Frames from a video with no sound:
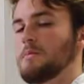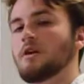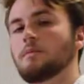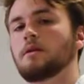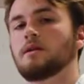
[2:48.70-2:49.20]

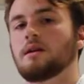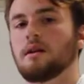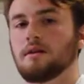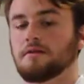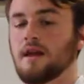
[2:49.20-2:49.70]
Marketability
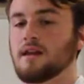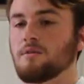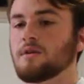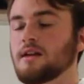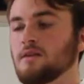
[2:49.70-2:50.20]
is
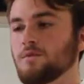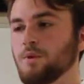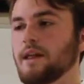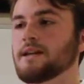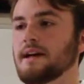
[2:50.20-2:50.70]
anyone that is
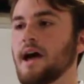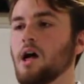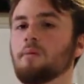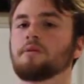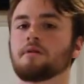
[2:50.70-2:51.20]
willing to
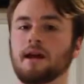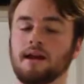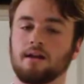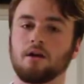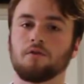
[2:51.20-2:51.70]
help. I
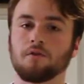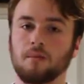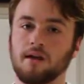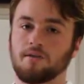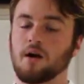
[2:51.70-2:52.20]
can go from
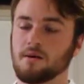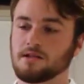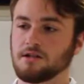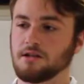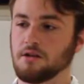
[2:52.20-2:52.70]

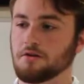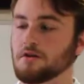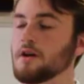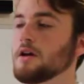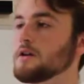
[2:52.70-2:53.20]
environmental engineers
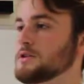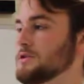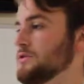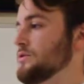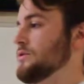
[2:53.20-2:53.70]

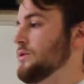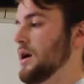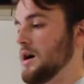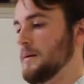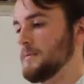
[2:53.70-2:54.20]

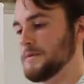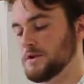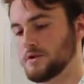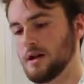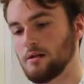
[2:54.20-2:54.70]
to
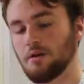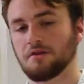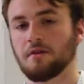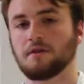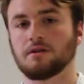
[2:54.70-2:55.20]
just a loyal
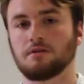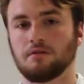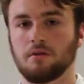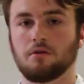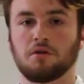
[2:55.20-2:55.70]
servant to
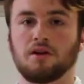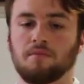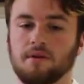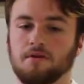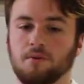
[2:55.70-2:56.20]
local
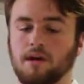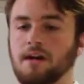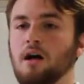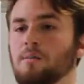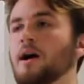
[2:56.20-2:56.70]
government that's willing to
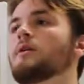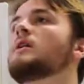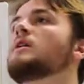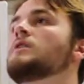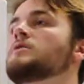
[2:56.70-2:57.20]
help out.
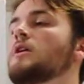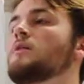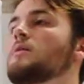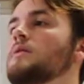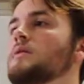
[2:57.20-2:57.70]

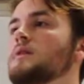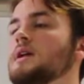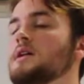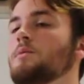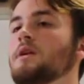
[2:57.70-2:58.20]
So
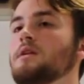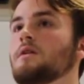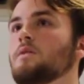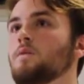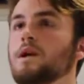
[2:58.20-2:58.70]
anyone
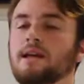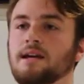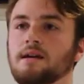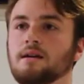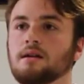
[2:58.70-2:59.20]

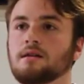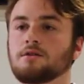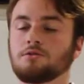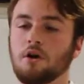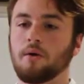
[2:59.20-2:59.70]
willing
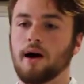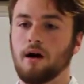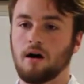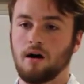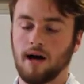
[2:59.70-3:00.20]
to go
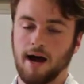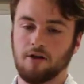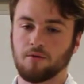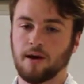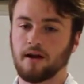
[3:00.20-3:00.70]
out
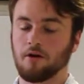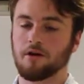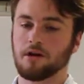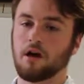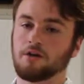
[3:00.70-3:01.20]
of the way or
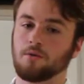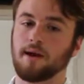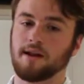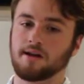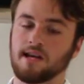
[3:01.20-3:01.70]
already on their
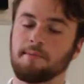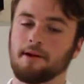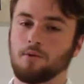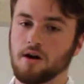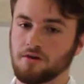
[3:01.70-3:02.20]
way to contaminated water